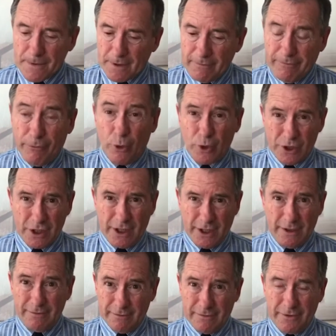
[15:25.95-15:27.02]

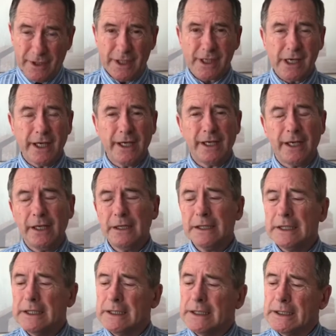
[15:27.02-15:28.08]
Fortunately for this lady,
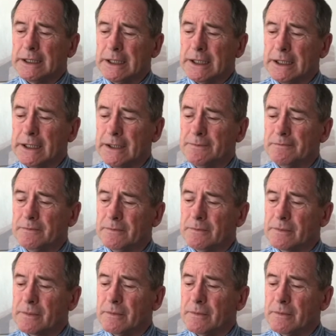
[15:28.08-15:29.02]
um,